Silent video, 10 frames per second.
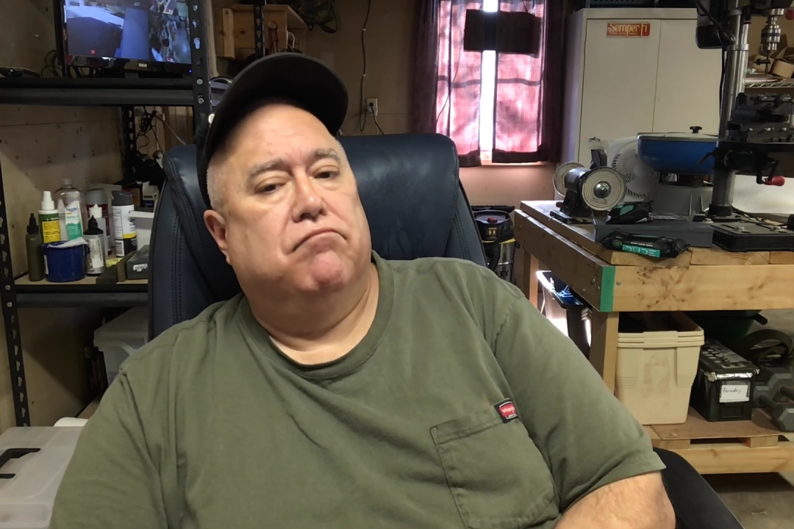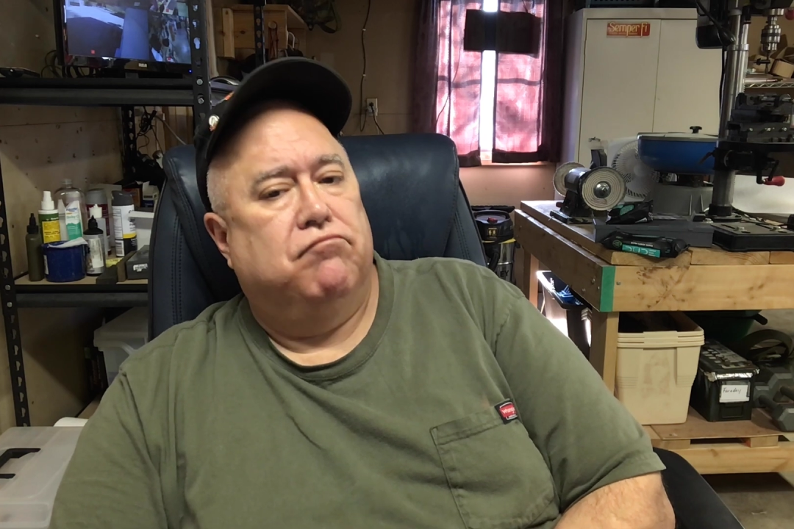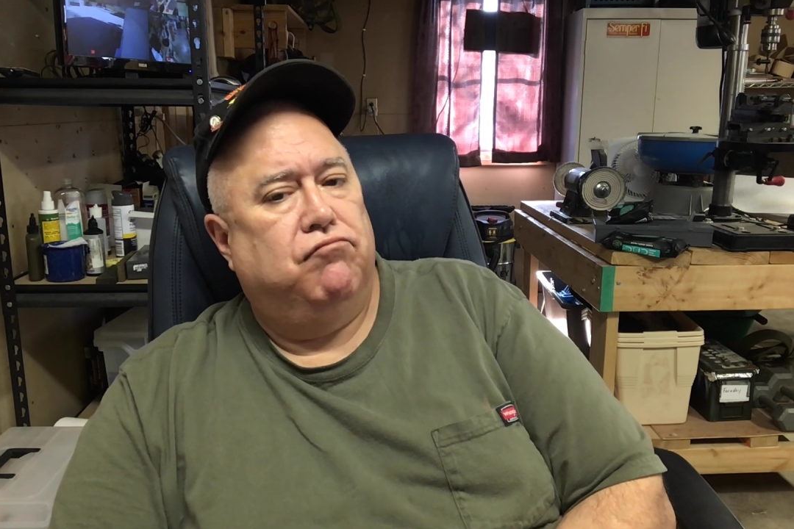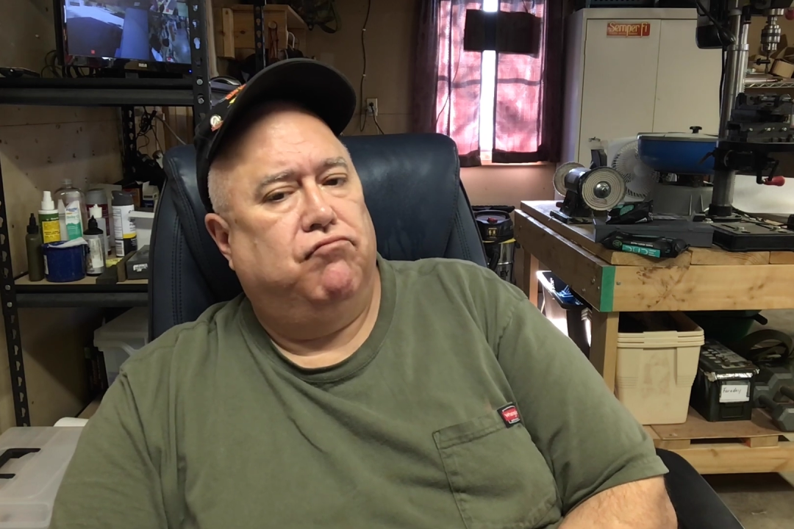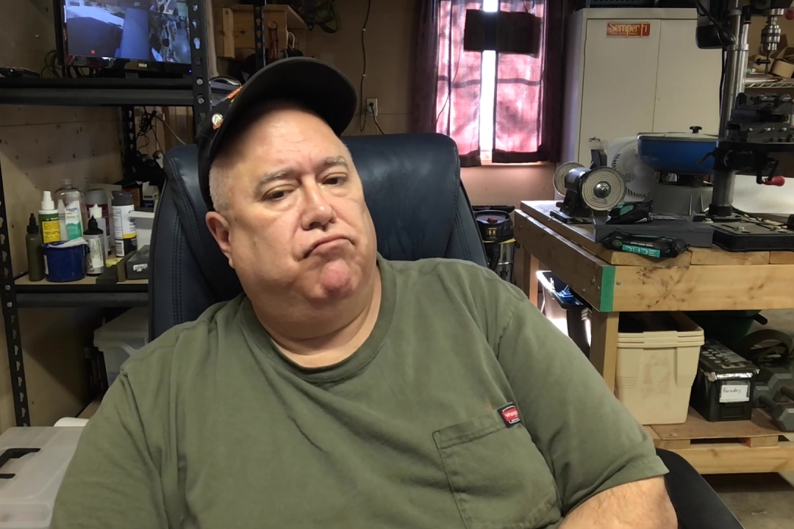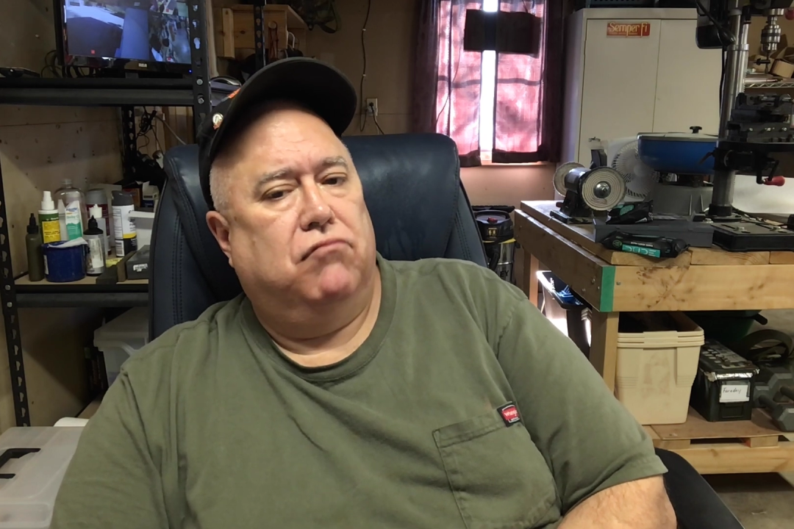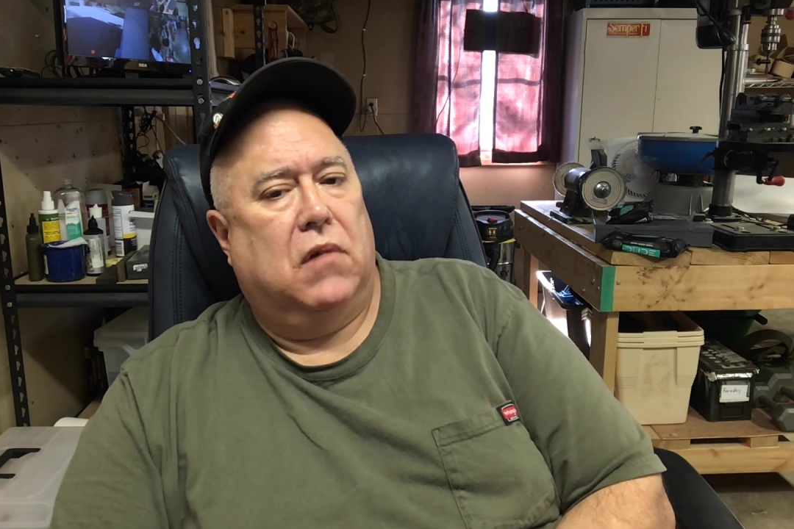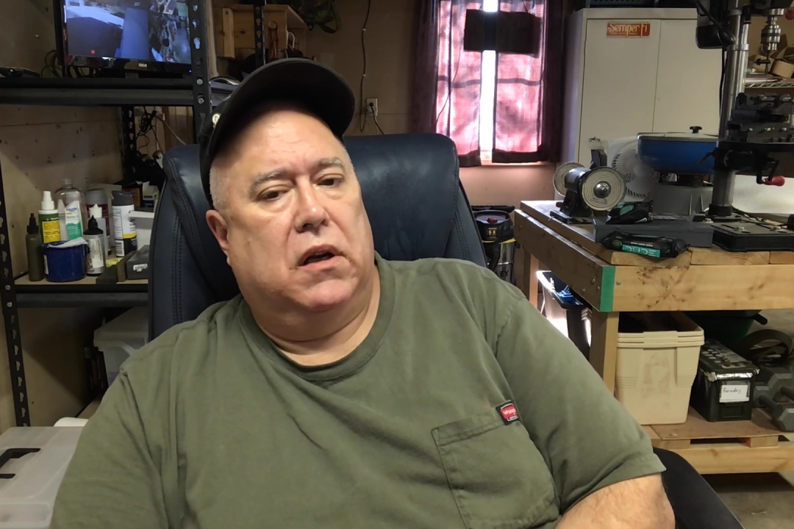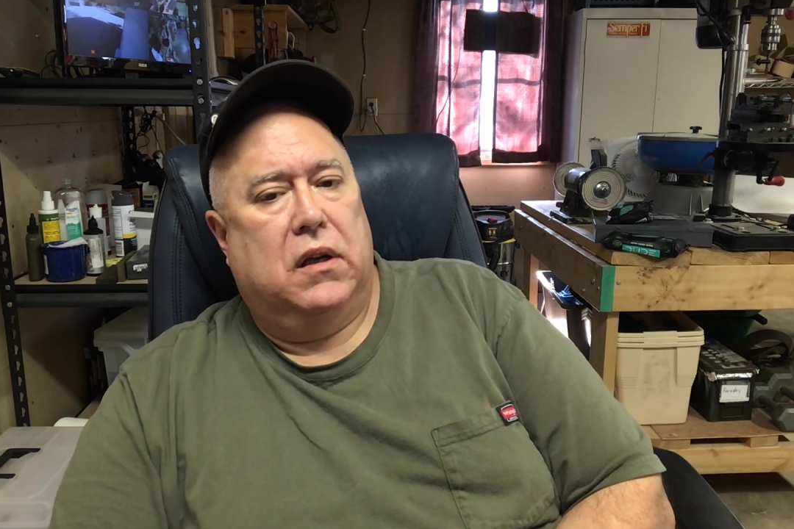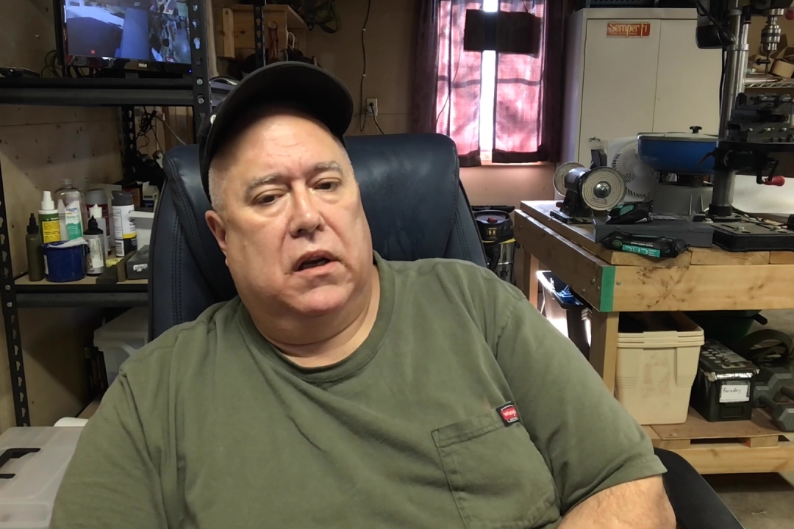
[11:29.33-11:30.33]

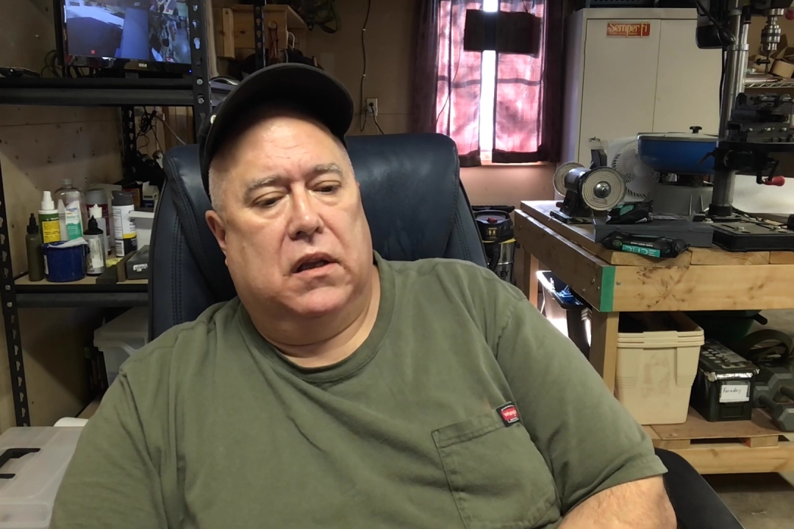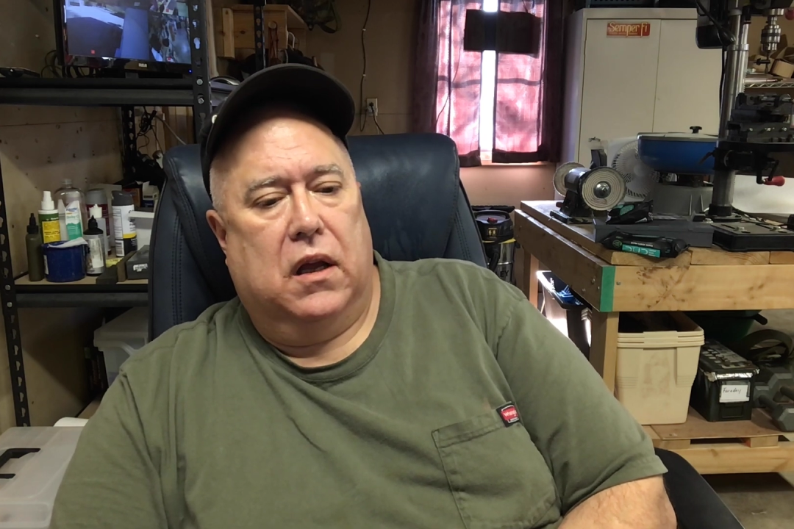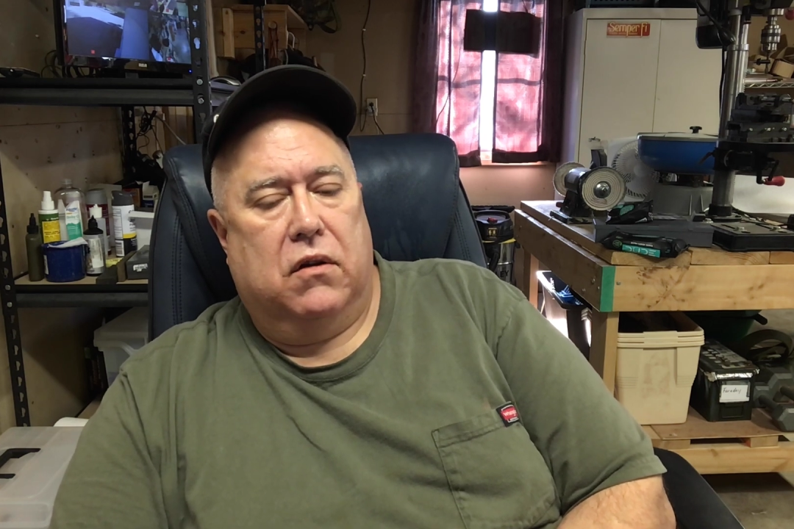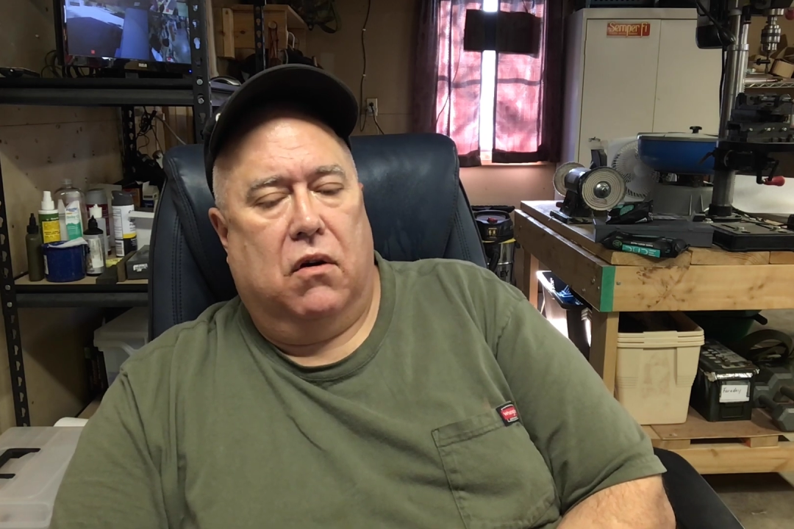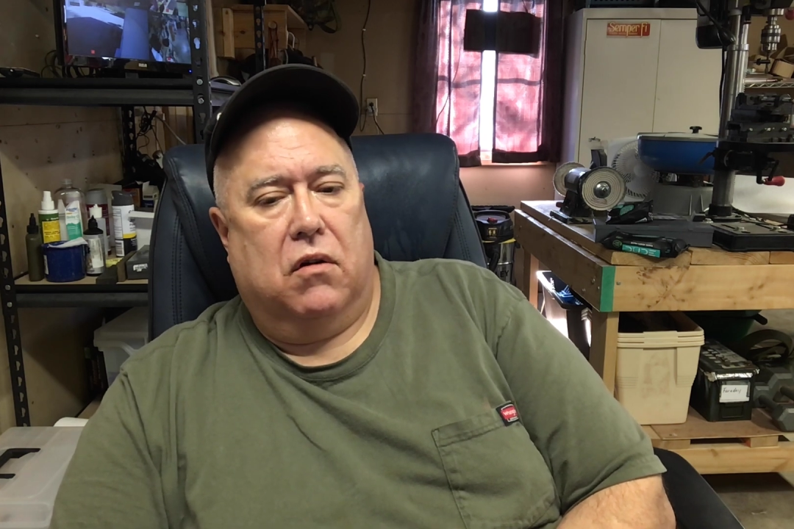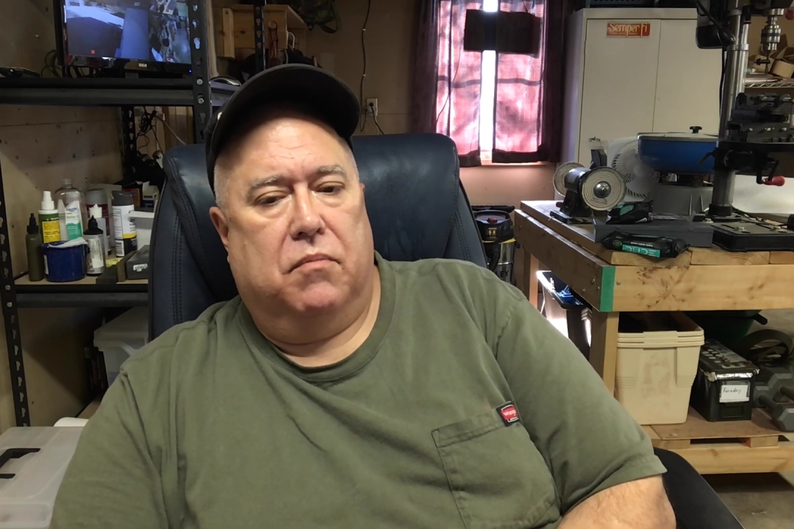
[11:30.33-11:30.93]
I think that dog